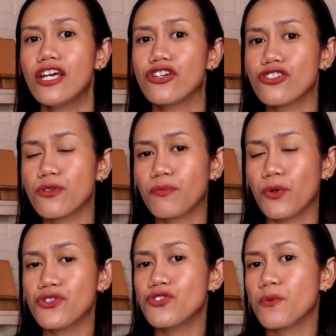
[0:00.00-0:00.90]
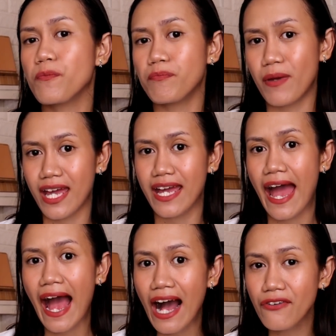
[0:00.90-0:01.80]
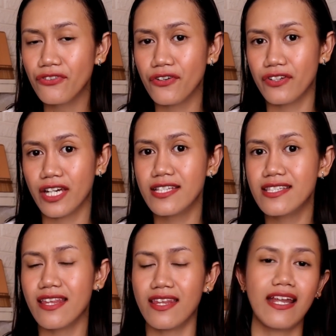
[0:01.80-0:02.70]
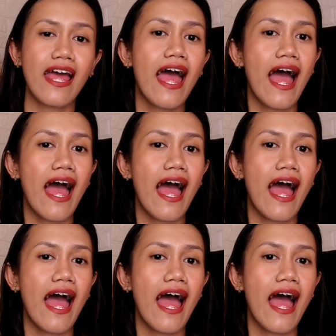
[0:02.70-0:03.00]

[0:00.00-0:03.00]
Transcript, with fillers: you're supposed to pay half of it and then